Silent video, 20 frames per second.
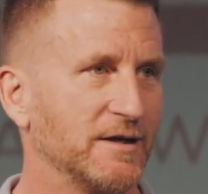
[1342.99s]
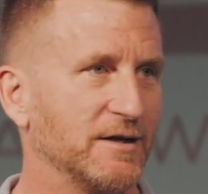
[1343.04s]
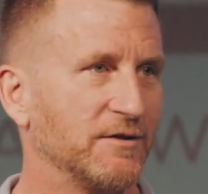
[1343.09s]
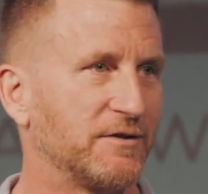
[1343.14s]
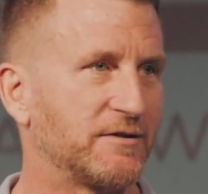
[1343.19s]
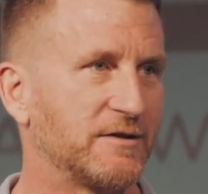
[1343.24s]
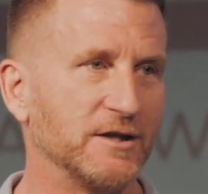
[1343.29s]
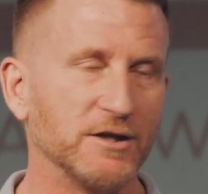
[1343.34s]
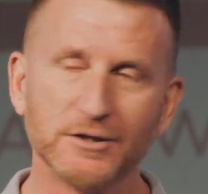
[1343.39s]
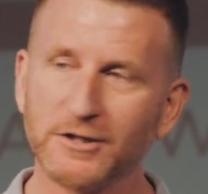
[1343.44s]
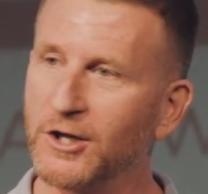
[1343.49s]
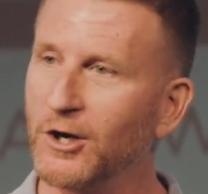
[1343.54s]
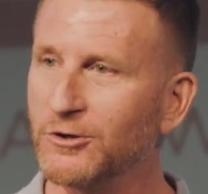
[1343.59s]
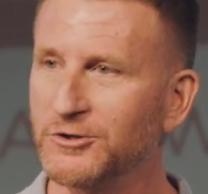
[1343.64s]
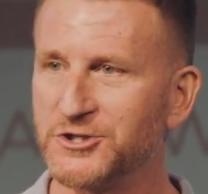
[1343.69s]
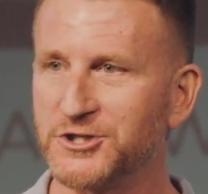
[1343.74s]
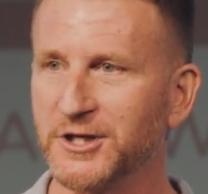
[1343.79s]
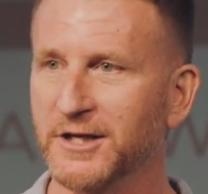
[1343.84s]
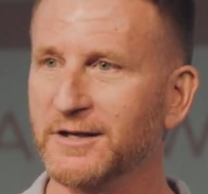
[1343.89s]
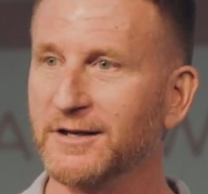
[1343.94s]

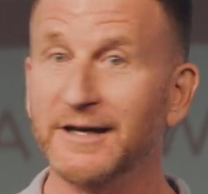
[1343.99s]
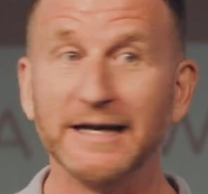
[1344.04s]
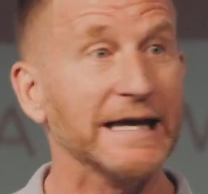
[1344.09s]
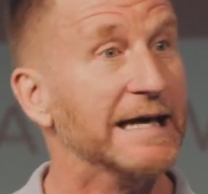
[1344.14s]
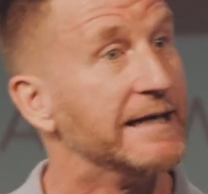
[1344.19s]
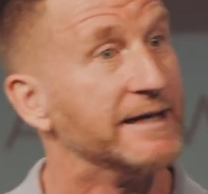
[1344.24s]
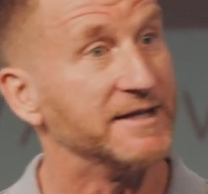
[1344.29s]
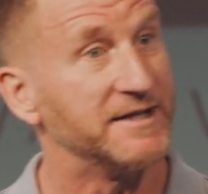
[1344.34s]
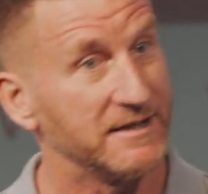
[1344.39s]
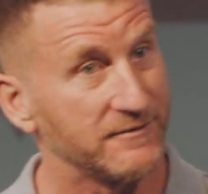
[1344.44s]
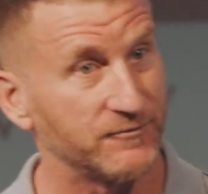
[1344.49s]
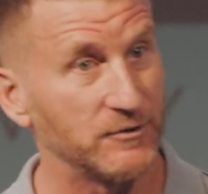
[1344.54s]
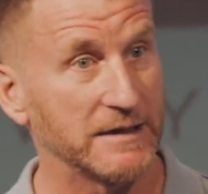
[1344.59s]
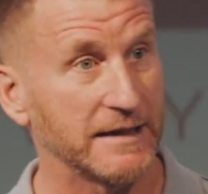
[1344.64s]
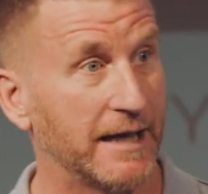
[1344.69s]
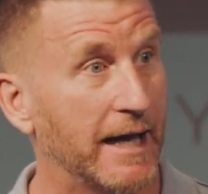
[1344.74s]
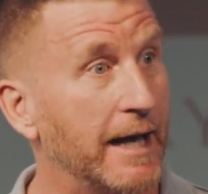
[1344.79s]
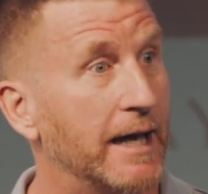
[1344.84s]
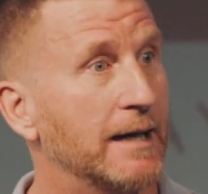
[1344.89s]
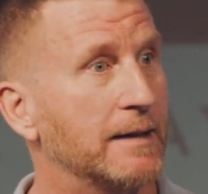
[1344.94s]
theologian in a
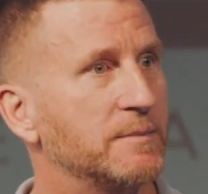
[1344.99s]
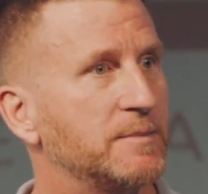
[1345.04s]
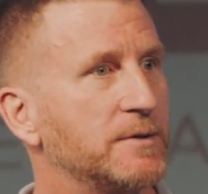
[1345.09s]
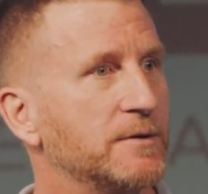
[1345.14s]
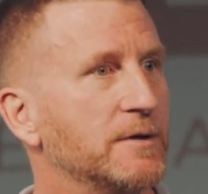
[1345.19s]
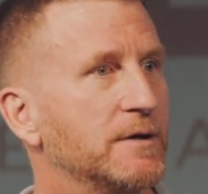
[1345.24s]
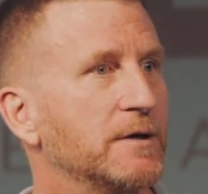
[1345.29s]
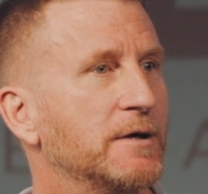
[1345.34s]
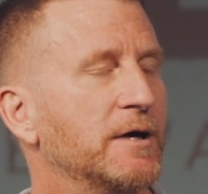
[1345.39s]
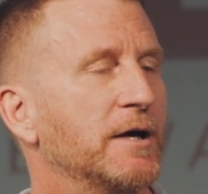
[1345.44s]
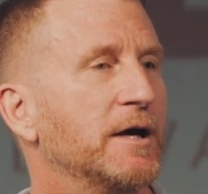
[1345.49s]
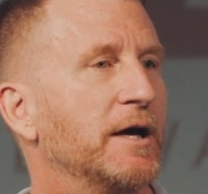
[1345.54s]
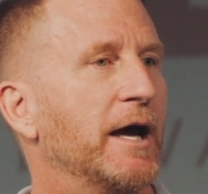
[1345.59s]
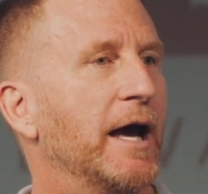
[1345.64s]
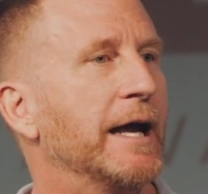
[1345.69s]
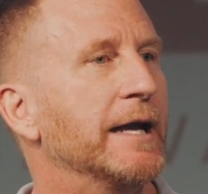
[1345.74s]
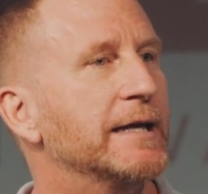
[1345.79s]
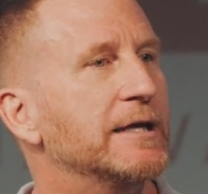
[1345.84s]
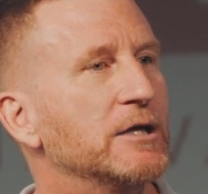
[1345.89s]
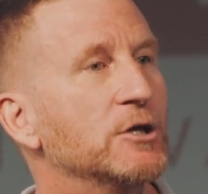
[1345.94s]
different camp.
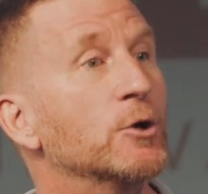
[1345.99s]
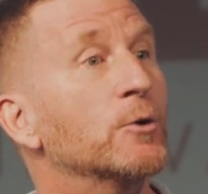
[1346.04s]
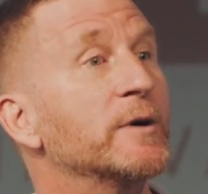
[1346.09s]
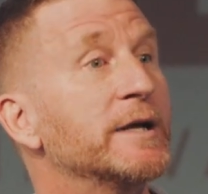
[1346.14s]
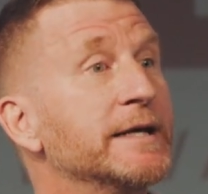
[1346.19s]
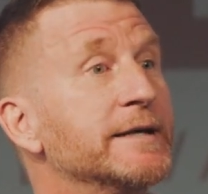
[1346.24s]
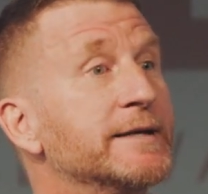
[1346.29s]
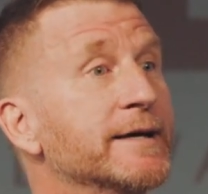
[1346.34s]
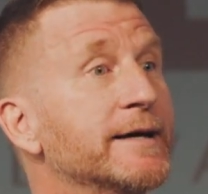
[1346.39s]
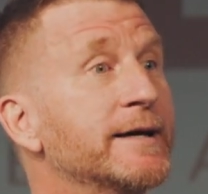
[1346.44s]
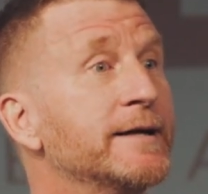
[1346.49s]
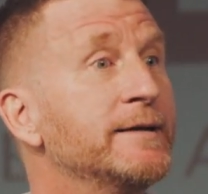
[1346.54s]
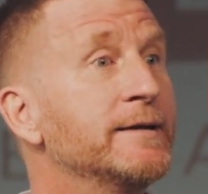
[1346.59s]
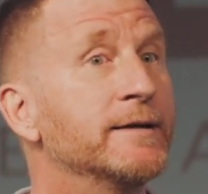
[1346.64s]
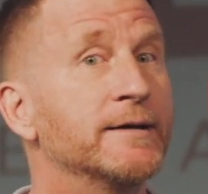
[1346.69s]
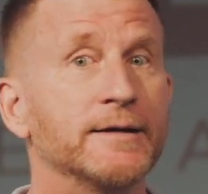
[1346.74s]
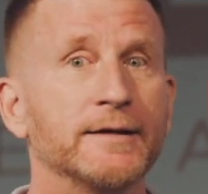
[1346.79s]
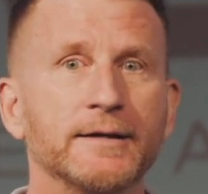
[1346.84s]
And you know what he did?